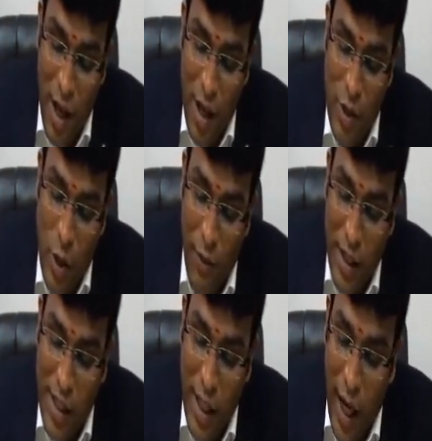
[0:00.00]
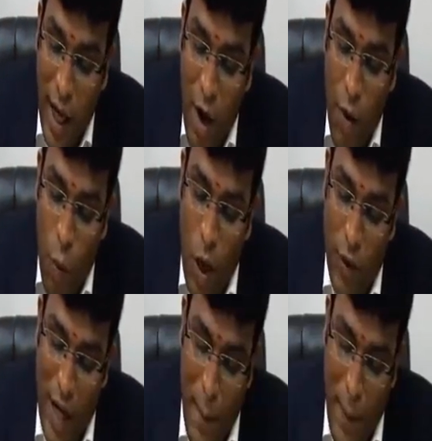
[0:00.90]
So obviously, what
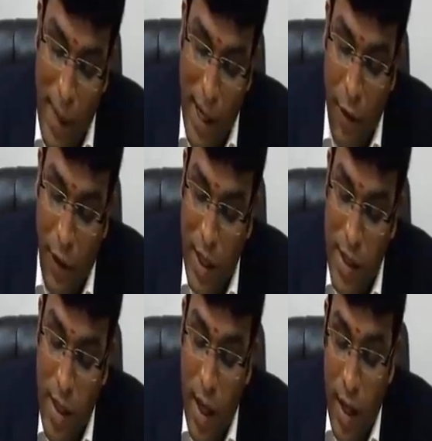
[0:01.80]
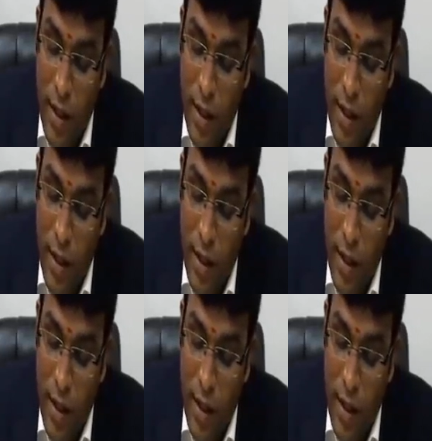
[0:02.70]
will happen, my dear friends?